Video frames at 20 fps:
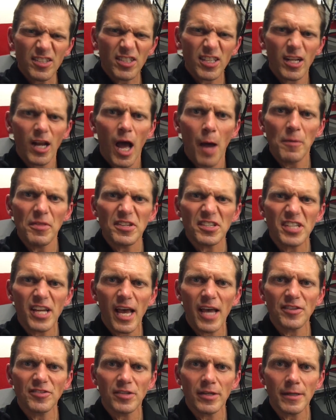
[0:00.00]
let's get on with
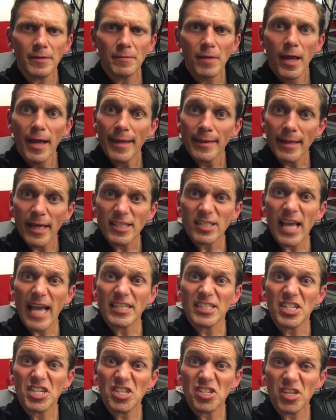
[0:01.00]
the testing and
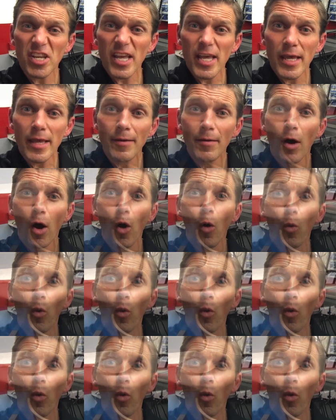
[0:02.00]
let's actually see